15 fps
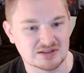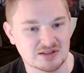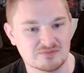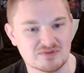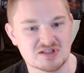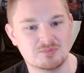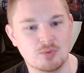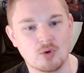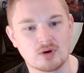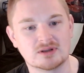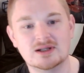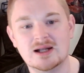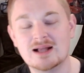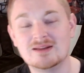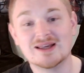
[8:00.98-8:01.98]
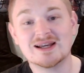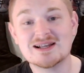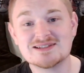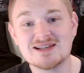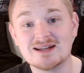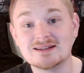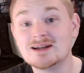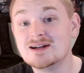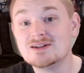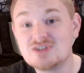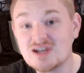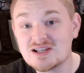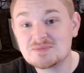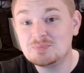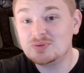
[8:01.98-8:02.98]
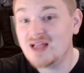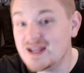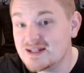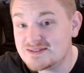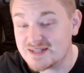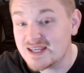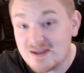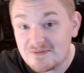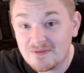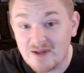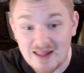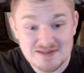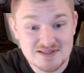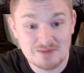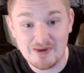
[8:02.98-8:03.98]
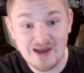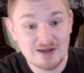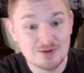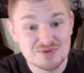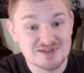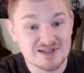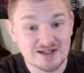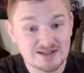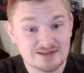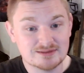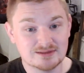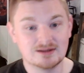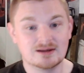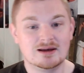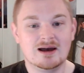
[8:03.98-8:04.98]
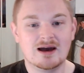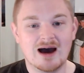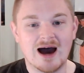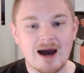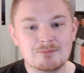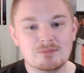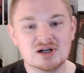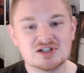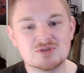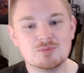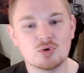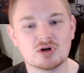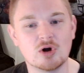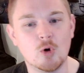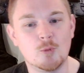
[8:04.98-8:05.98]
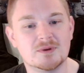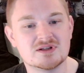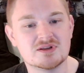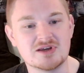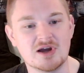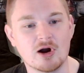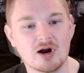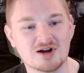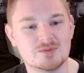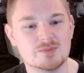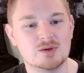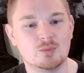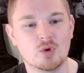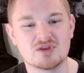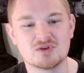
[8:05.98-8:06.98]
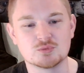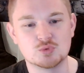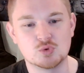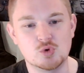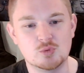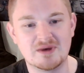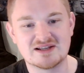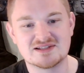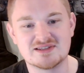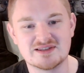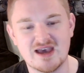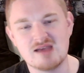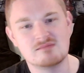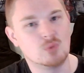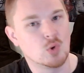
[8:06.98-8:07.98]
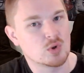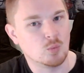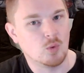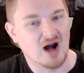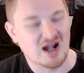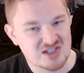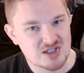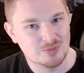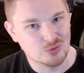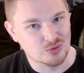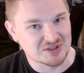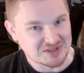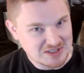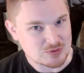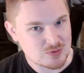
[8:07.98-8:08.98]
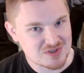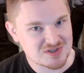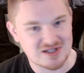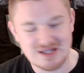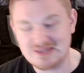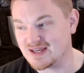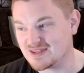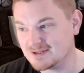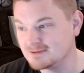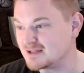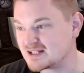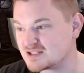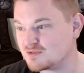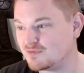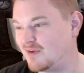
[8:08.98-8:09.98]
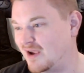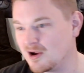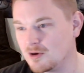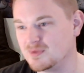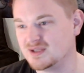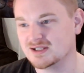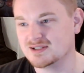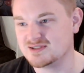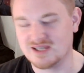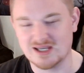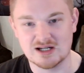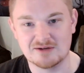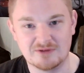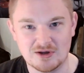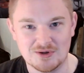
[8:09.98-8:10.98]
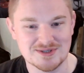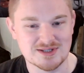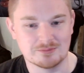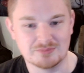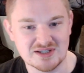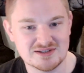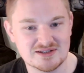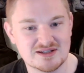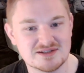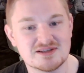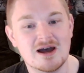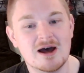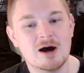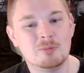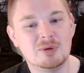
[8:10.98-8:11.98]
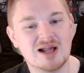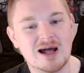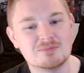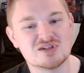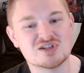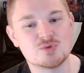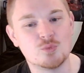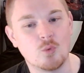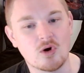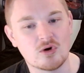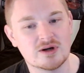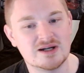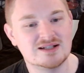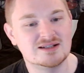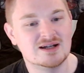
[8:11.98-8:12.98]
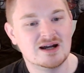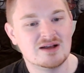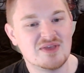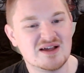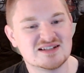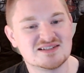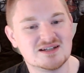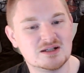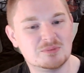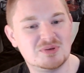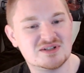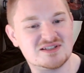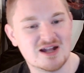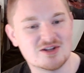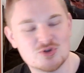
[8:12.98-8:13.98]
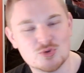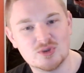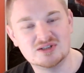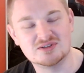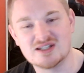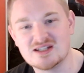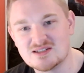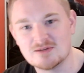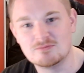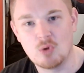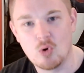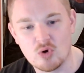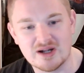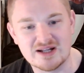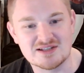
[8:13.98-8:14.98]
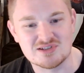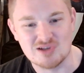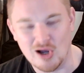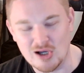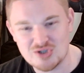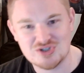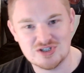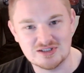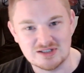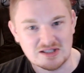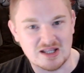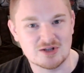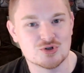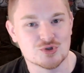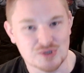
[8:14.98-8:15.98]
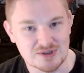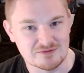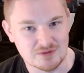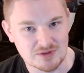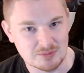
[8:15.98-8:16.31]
of the sport. Like I said, just play defense. The Bengals did it. I'm much more open to the argument where the rule makes the game more watchable and interesting. I think that's fair because the NFL is a business, but I'm just worried that it's going to potentially lead to more exhaustion and injury for the